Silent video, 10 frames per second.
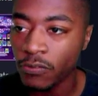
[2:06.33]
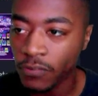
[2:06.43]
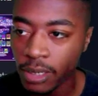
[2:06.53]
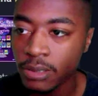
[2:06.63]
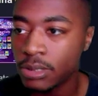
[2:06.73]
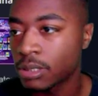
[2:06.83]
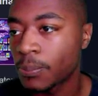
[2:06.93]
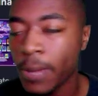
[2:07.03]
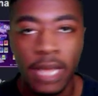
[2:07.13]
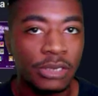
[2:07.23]
events and the
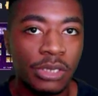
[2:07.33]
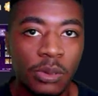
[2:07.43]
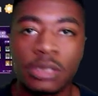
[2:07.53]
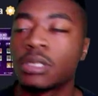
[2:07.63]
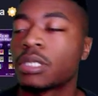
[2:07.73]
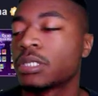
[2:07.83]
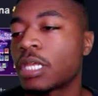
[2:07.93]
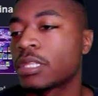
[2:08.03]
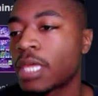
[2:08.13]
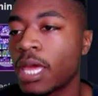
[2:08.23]
patch notes and things
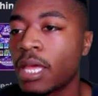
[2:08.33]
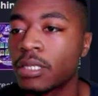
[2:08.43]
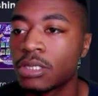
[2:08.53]
like that.